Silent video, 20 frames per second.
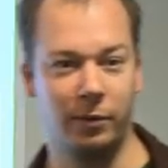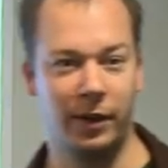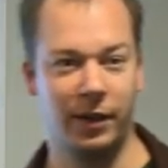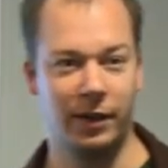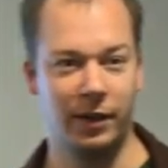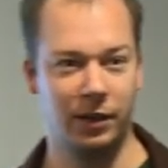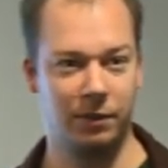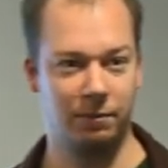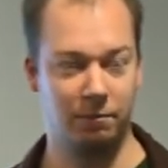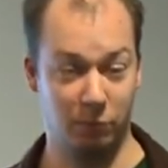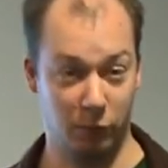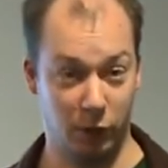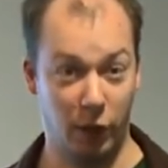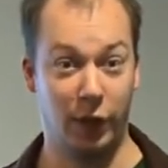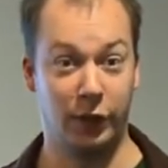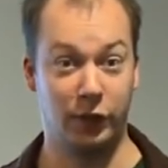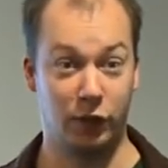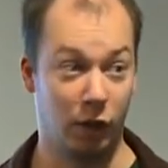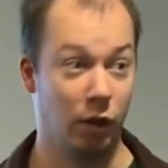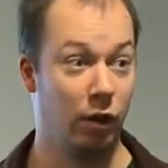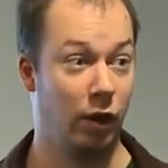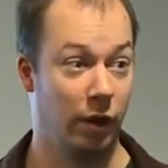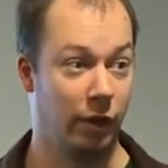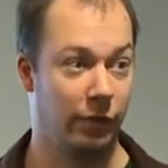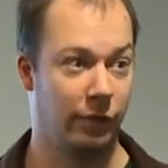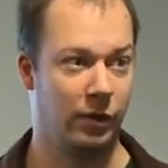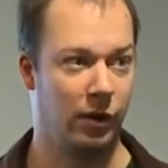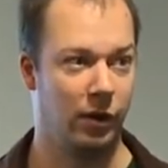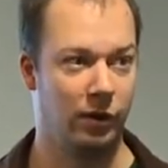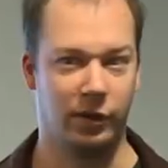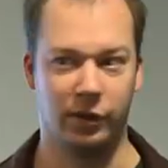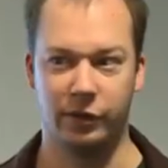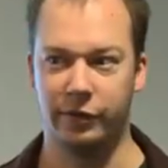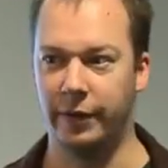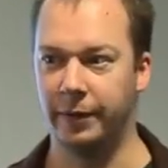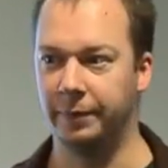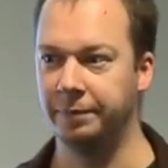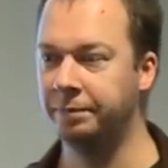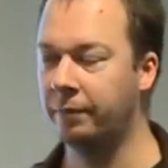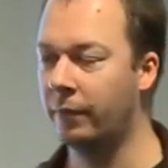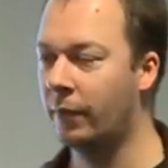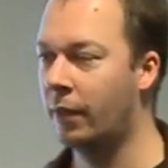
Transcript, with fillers: I it is, it's a lot of code on.